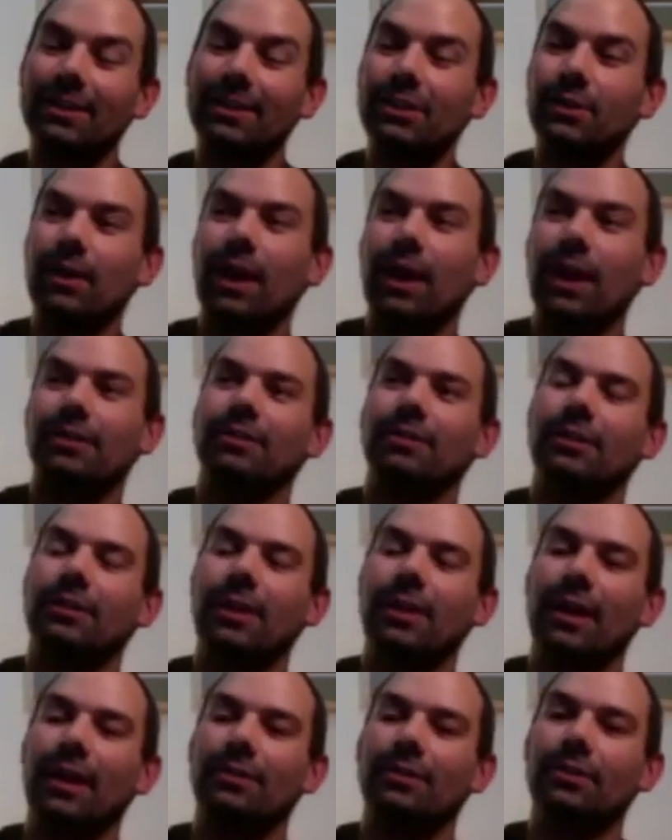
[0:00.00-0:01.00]
of two answers to
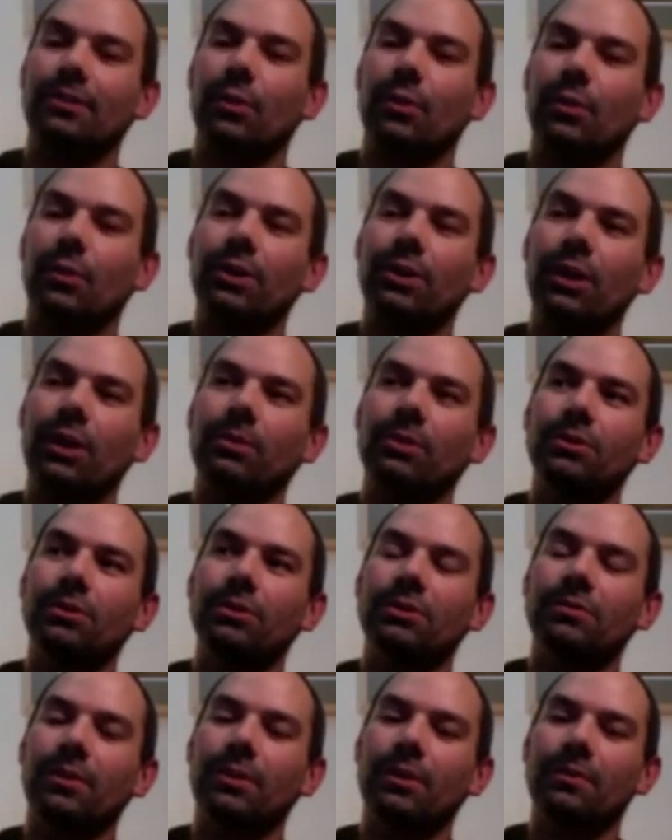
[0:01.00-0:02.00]
that. So when you upload
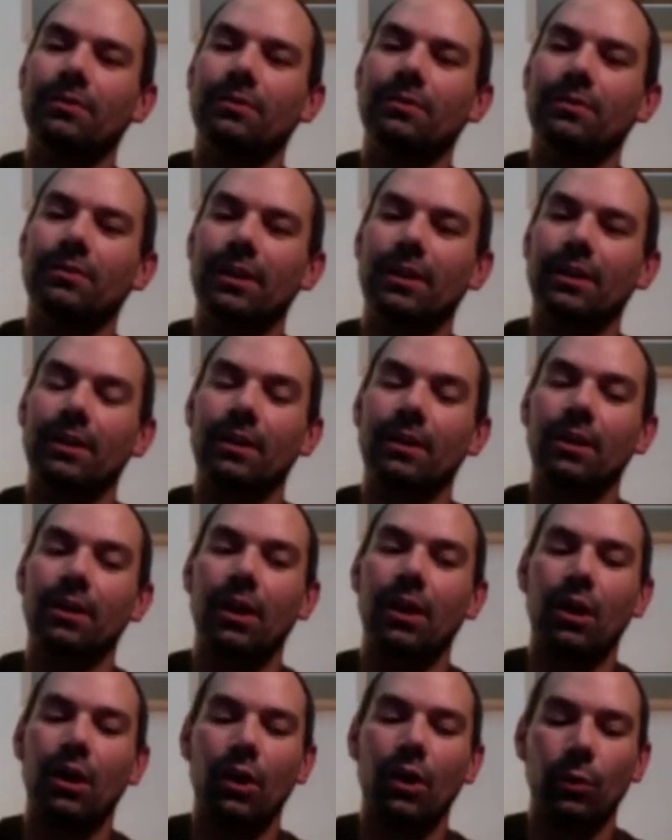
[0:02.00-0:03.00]
your photo to Flickr,
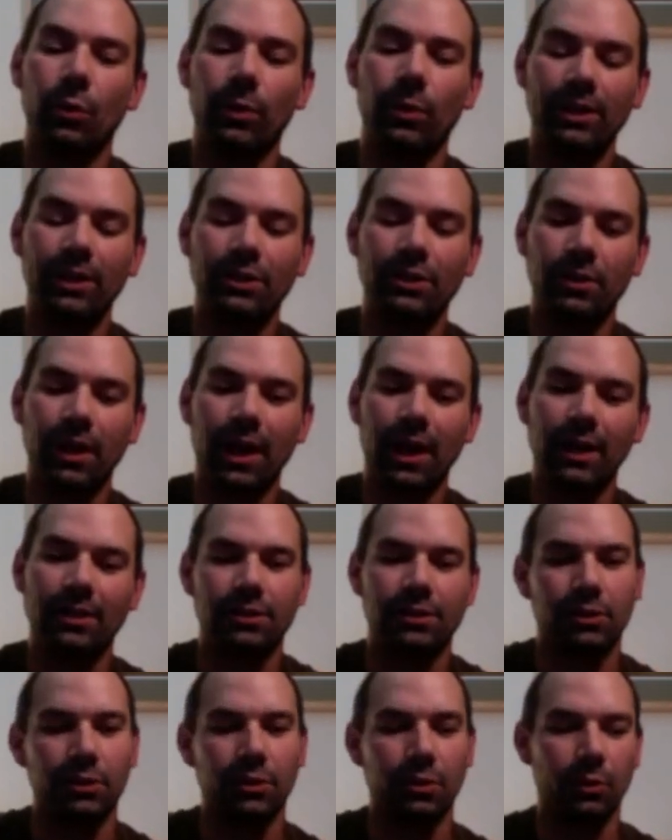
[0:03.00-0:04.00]
we try
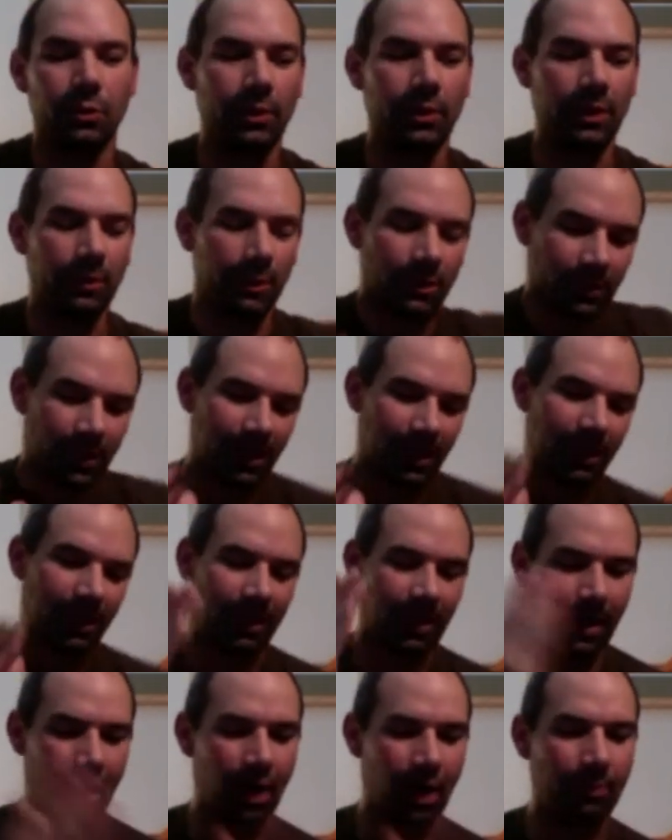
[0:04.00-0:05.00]
to,
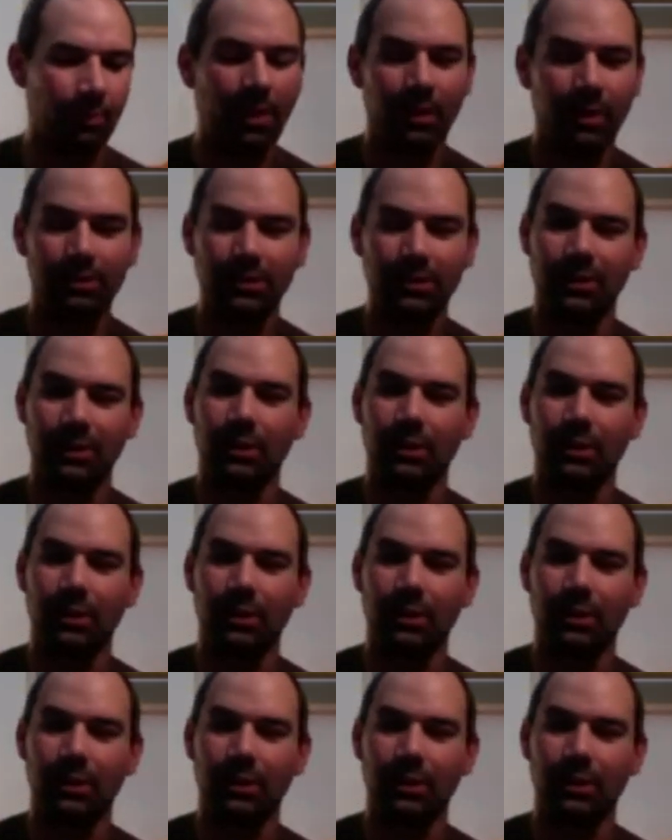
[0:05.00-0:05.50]
our policy